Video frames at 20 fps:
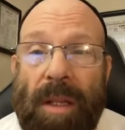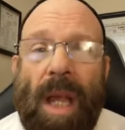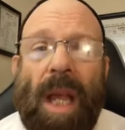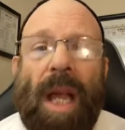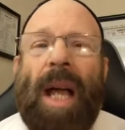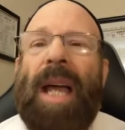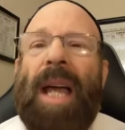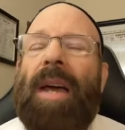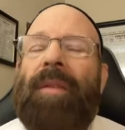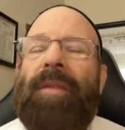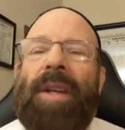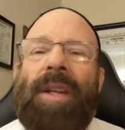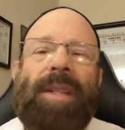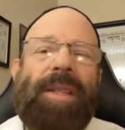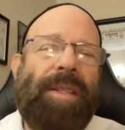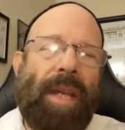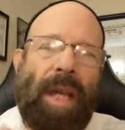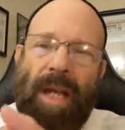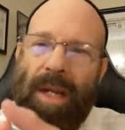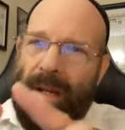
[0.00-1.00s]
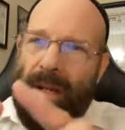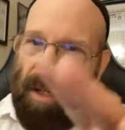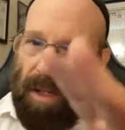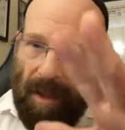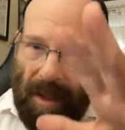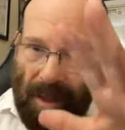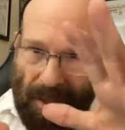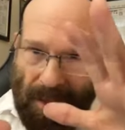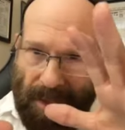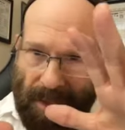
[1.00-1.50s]
I have an entire
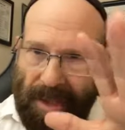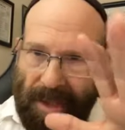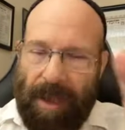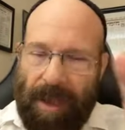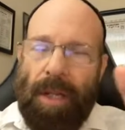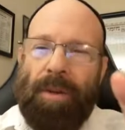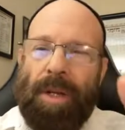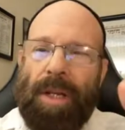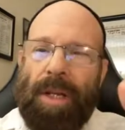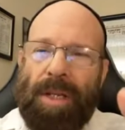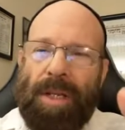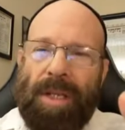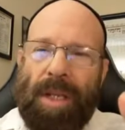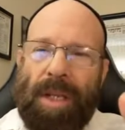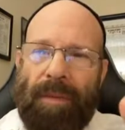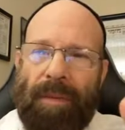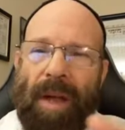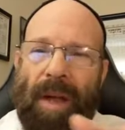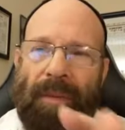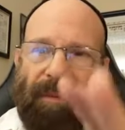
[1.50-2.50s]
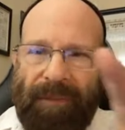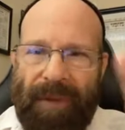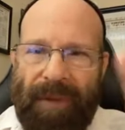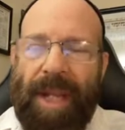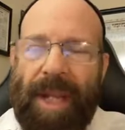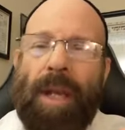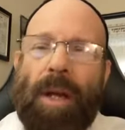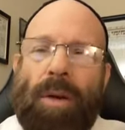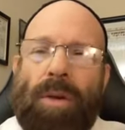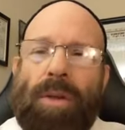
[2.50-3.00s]
series of
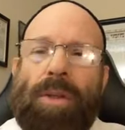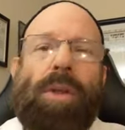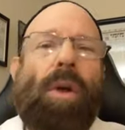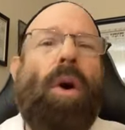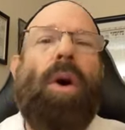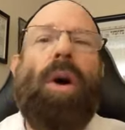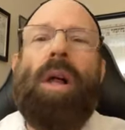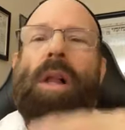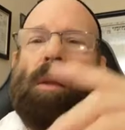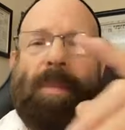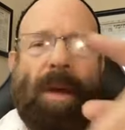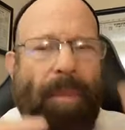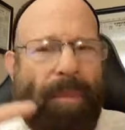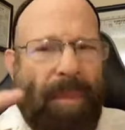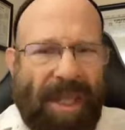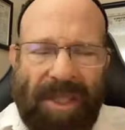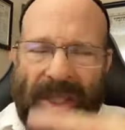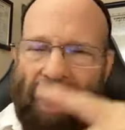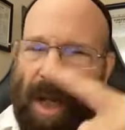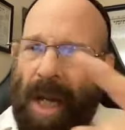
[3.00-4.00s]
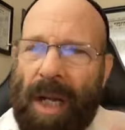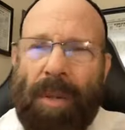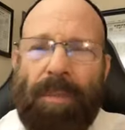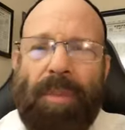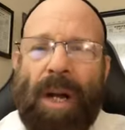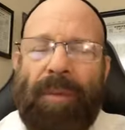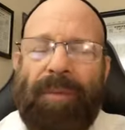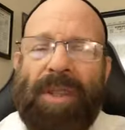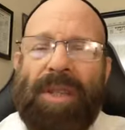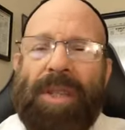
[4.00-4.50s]
videos all about Messianic
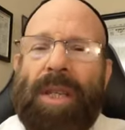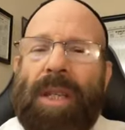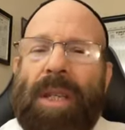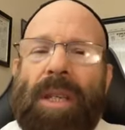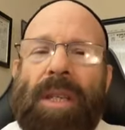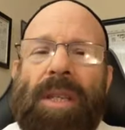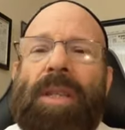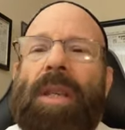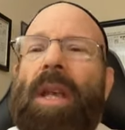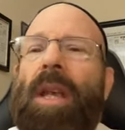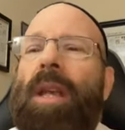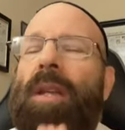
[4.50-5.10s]
prophecies,